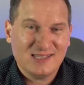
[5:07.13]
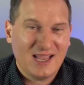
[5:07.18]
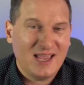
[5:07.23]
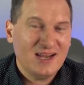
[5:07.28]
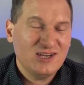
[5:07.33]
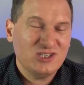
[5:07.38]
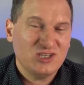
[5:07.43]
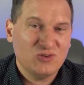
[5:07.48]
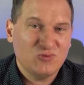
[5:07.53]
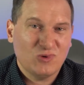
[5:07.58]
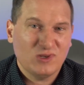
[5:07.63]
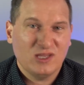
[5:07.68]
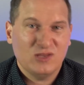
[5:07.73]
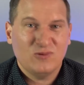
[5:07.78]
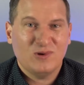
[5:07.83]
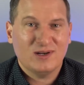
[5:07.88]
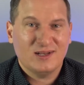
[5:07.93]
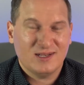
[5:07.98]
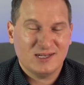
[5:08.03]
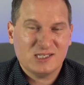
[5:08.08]
I actually really
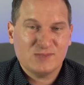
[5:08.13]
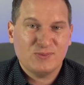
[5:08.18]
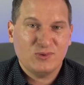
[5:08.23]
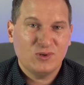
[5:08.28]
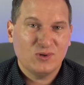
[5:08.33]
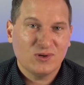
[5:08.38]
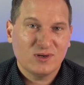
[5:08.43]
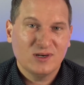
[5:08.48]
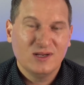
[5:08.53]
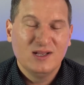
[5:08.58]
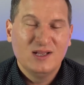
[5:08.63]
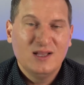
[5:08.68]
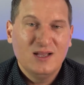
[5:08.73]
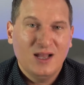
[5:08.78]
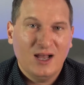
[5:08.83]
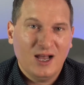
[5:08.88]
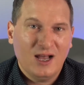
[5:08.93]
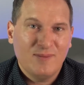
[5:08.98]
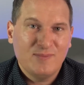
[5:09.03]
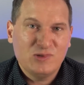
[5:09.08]
want to explore
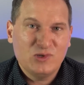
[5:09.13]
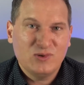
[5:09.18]
um,